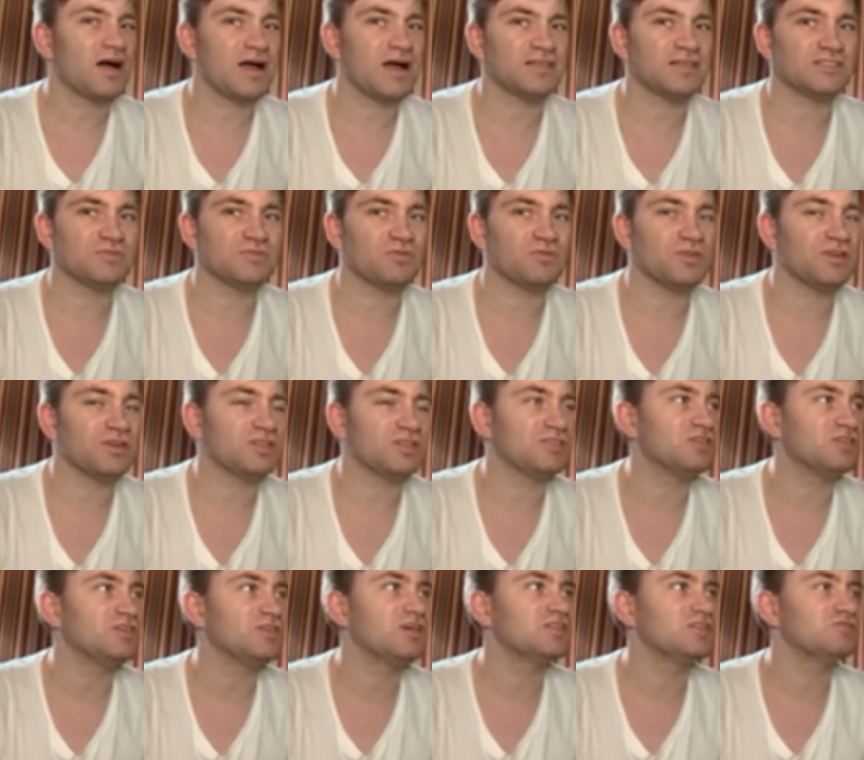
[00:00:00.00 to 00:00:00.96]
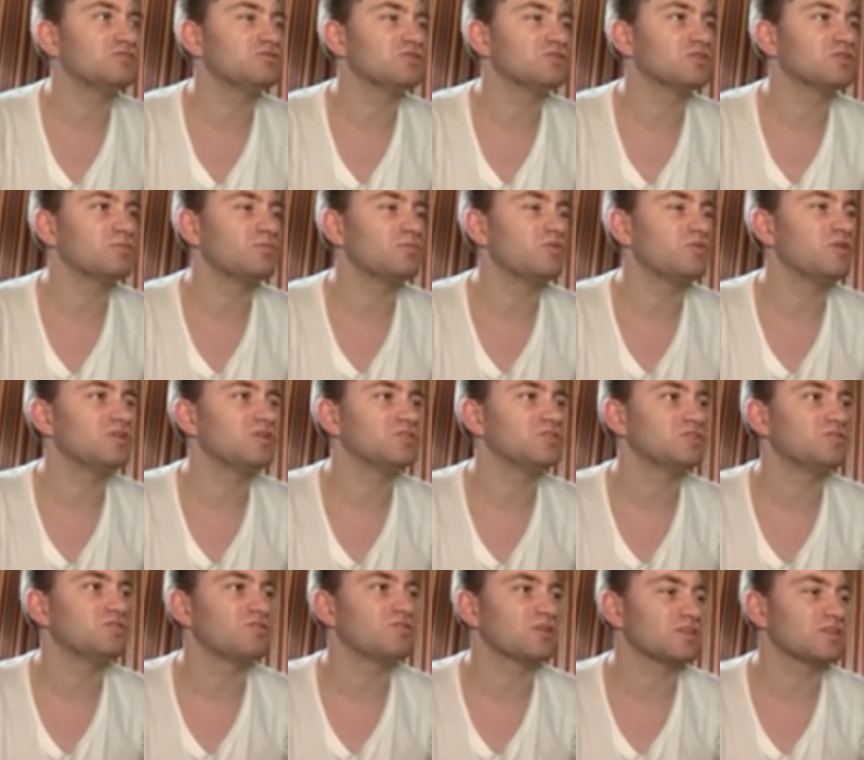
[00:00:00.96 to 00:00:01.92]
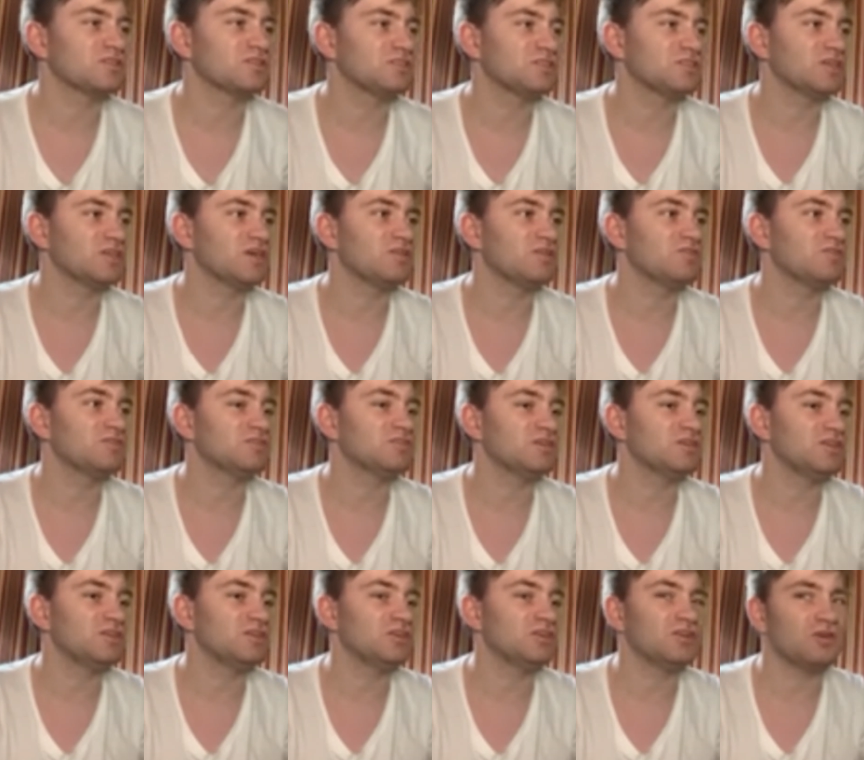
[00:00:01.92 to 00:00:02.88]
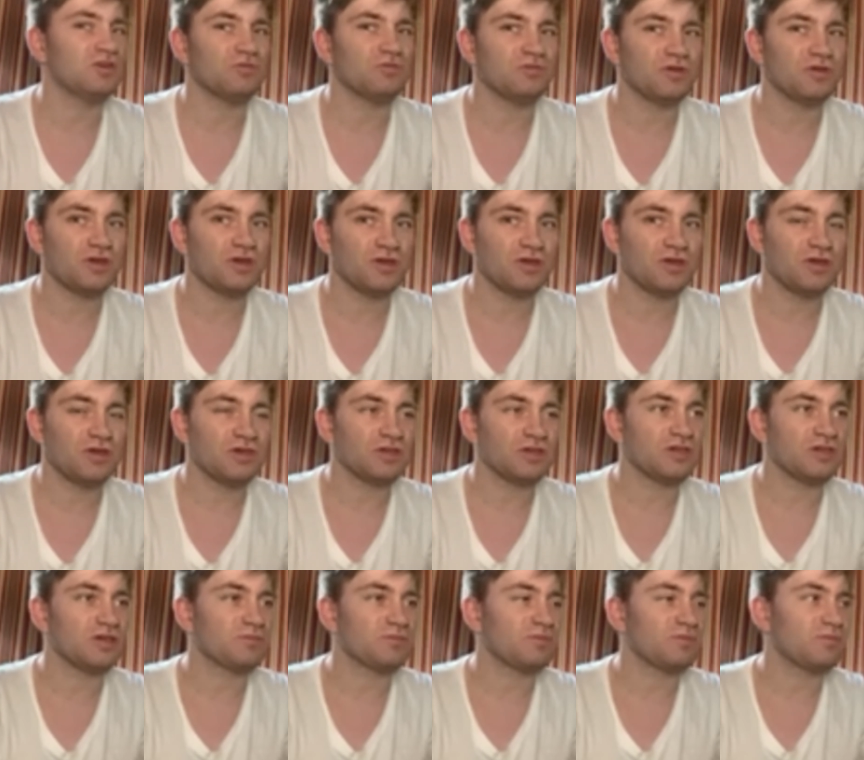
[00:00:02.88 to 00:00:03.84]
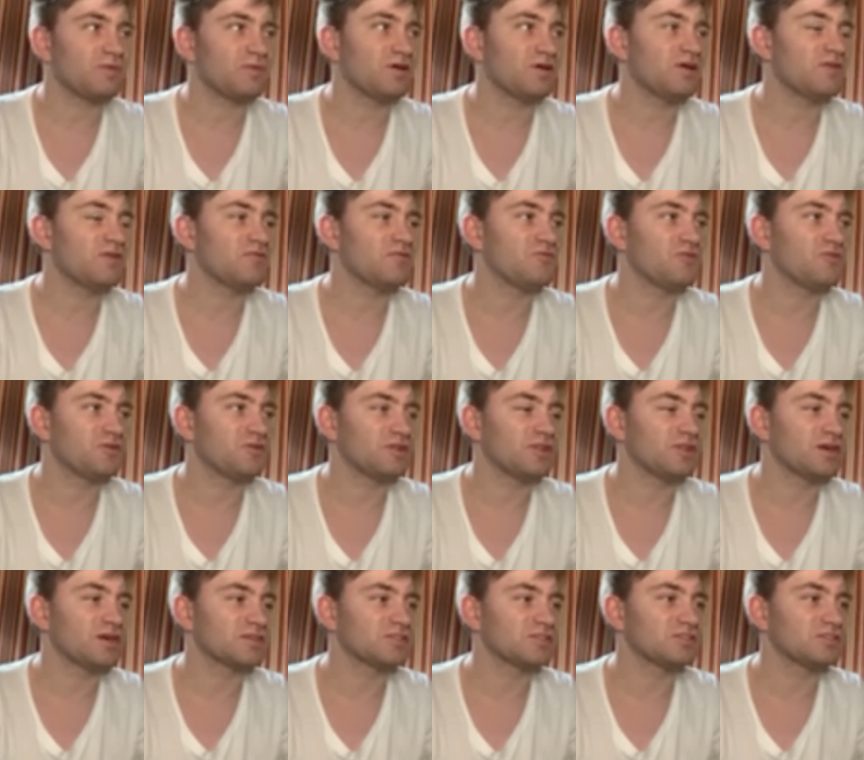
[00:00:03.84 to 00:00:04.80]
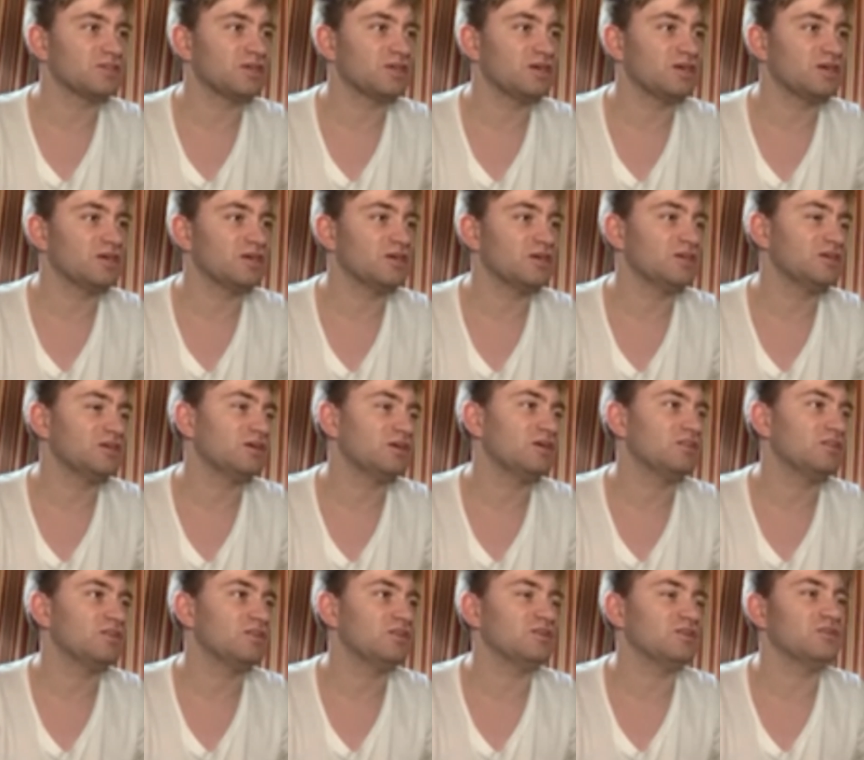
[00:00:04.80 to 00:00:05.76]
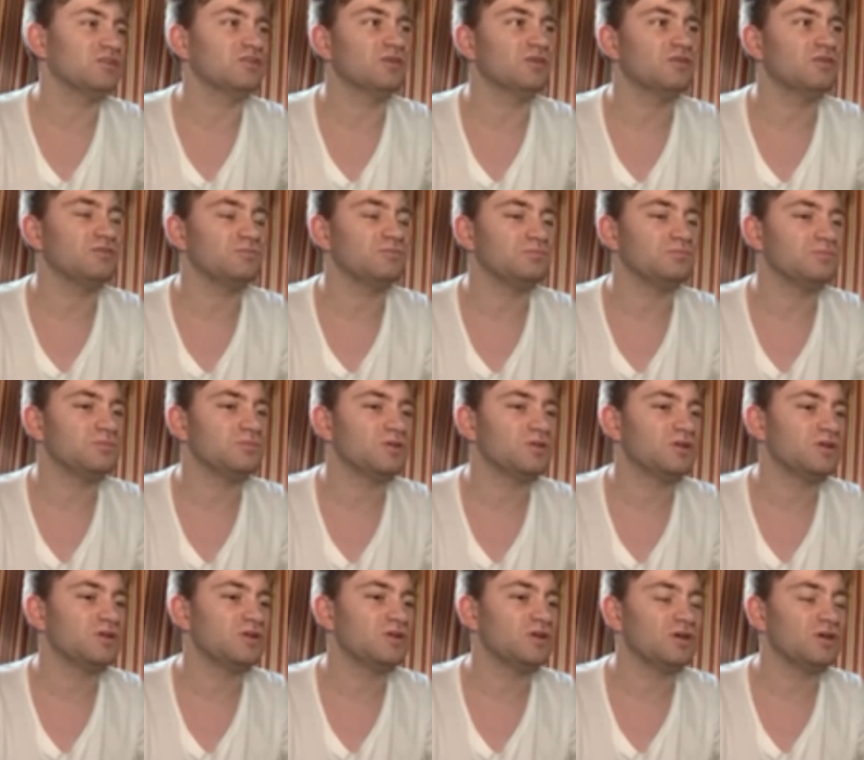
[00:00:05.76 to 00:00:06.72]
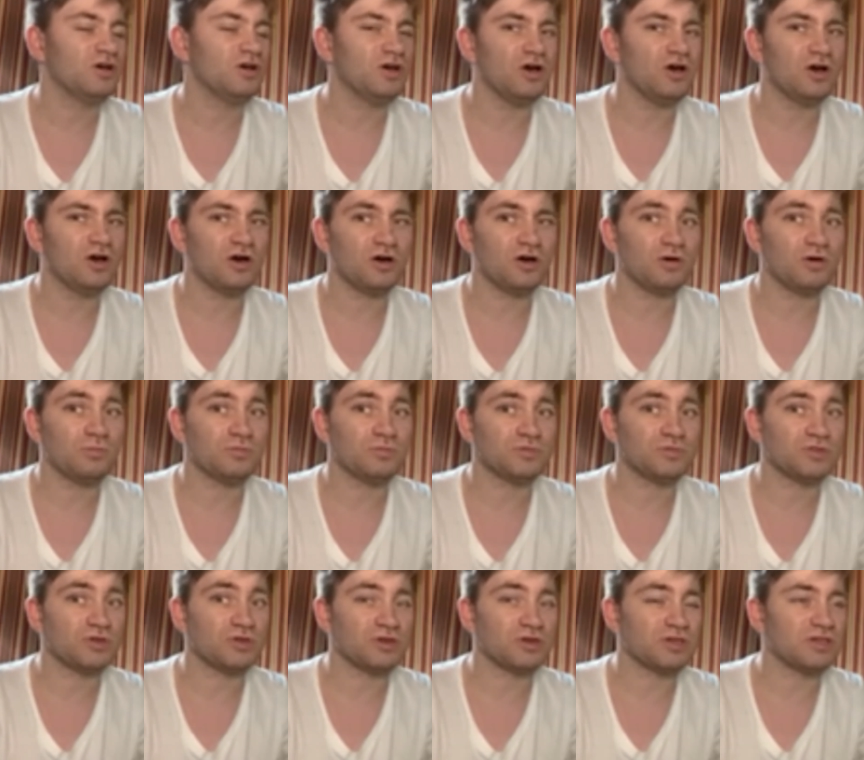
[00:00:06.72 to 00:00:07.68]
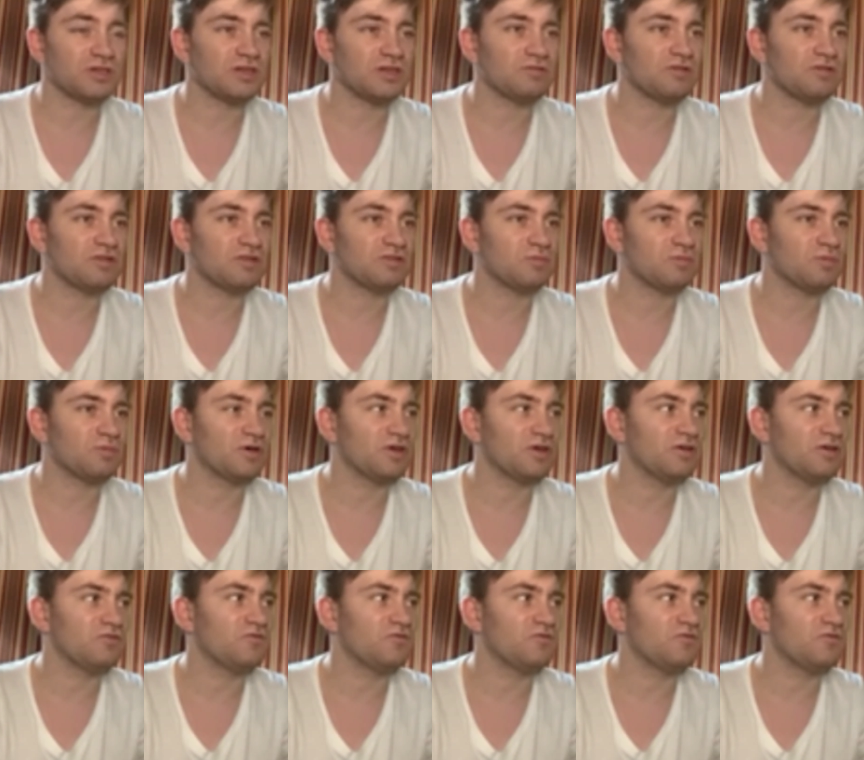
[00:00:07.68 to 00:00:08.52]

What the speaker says: just wanted to get to a certain point so that I could save it and, you know, get prepared for the next day, and then, you know, so I could get ready to play